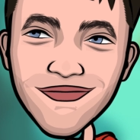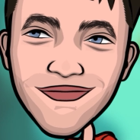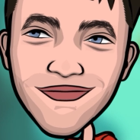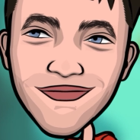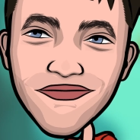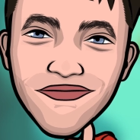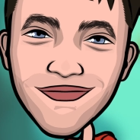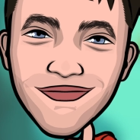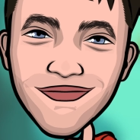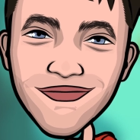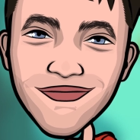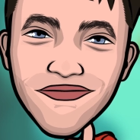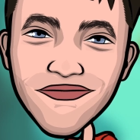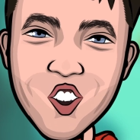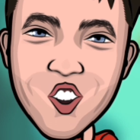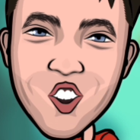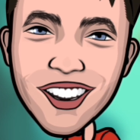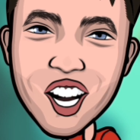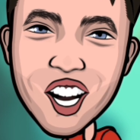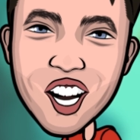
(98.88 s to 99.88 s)
But when we
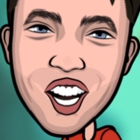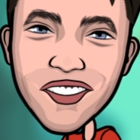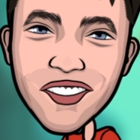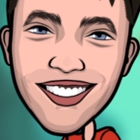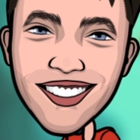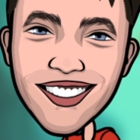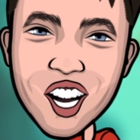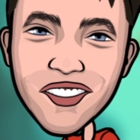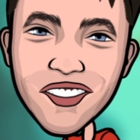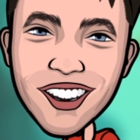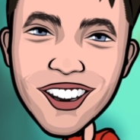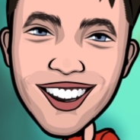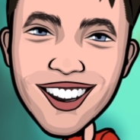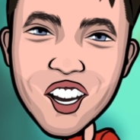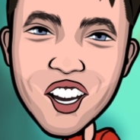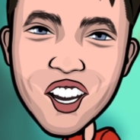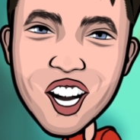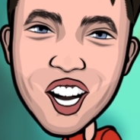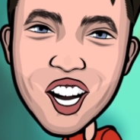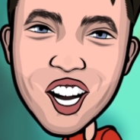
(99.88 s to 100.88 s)
look at the order
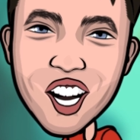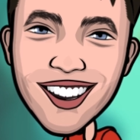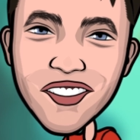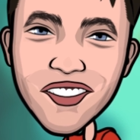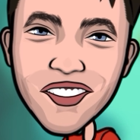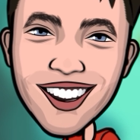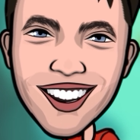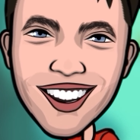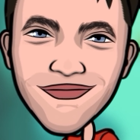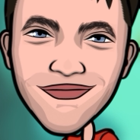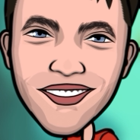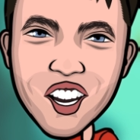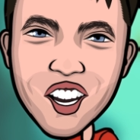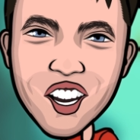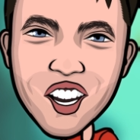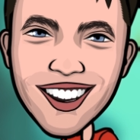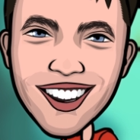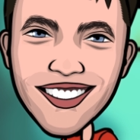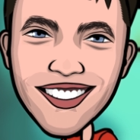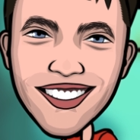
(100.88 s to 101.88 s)
of events in chapter
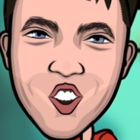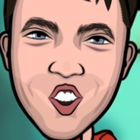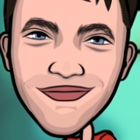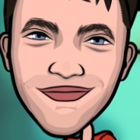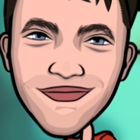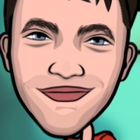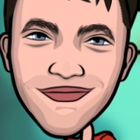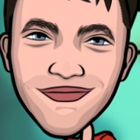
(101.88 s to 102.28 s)
2,